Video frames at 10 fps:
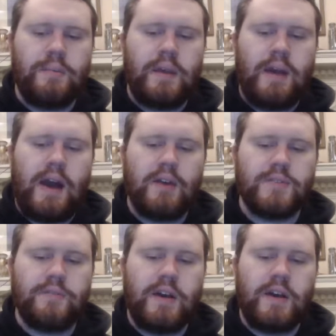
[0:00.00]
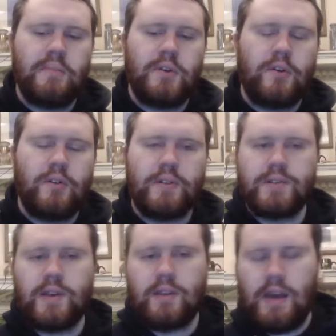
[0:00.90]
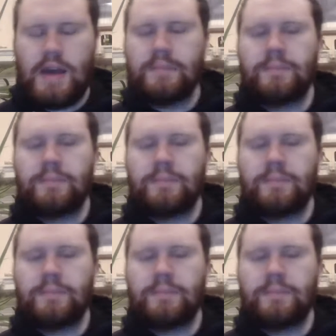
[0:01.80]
House of M and all things like that.